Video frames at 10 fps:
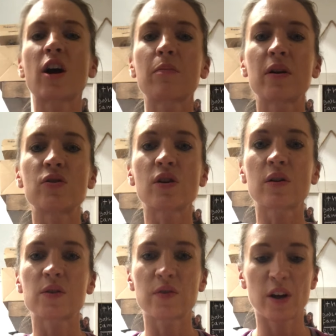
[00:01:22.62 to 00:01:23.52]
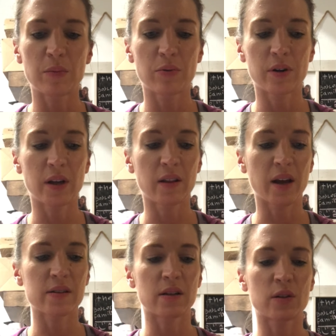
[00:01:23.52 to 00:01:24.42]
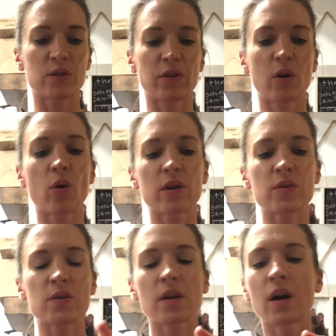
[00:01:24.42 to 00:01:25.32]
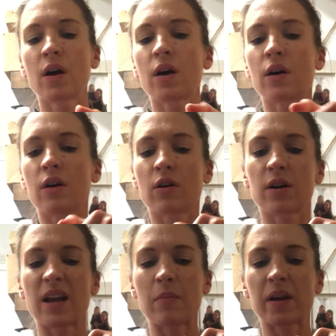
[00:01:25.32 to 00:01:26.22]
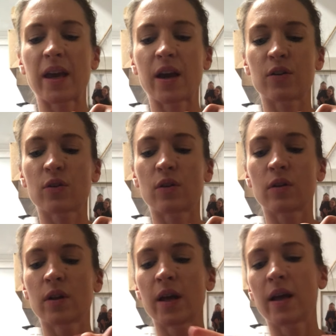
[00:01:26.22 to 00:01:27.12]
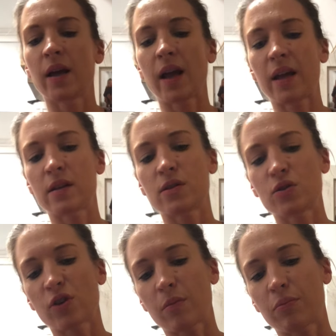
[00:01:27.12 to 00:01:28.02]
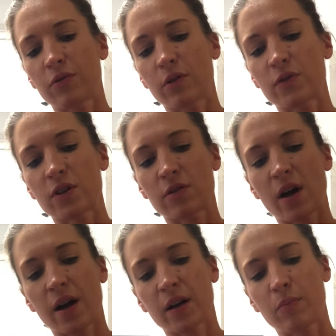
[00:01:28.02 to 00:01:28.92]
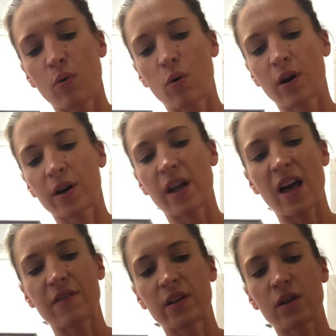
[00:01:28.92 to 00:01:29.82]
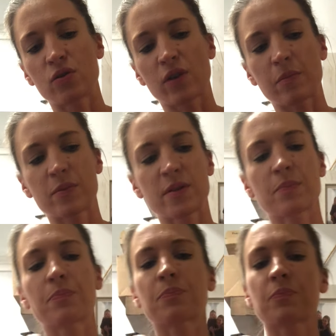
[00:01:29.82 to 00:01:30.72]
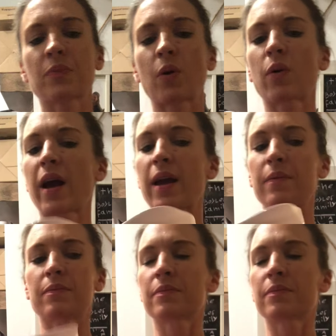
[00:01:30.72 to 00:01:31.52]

jar pitcher. It's very pretty. Like I said, it's three quarts ergonomic handle, and it's drip proof, so you're not gonna pour and have any drips, okay?